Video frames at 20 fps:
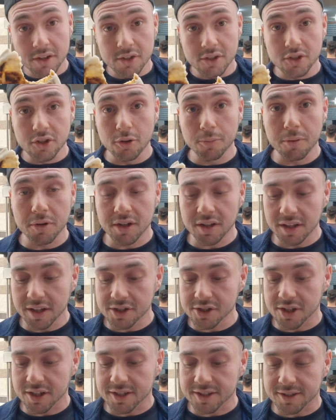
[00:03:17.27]
Super
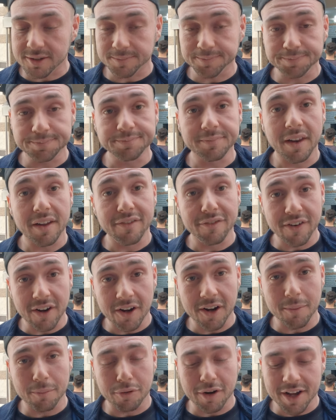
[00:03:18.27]
delicious.
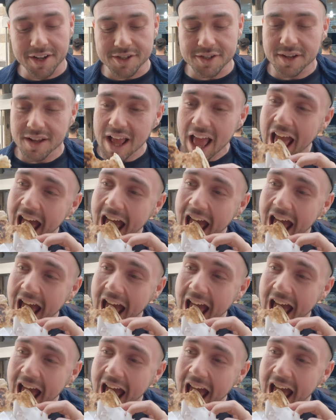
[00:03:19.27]
Very impressed.